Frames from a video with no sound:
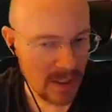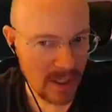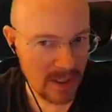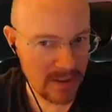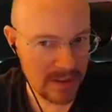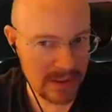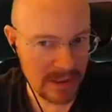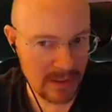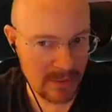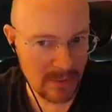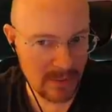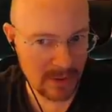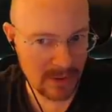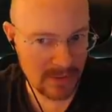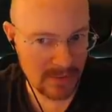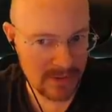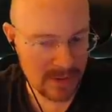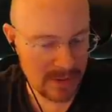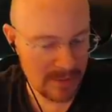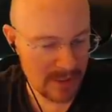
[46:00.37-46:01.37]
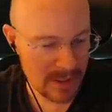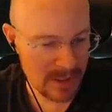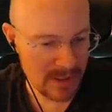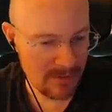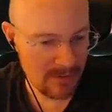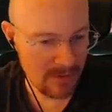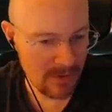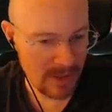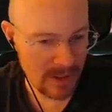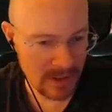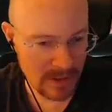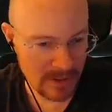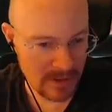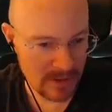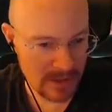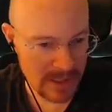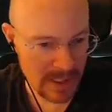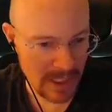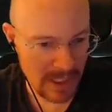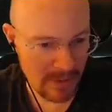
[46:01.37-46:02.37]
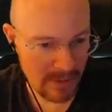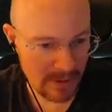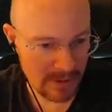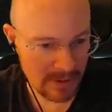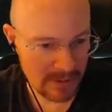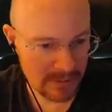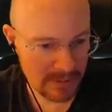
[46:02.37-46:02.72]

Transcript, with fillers: How does that work if somebody is defending their tower?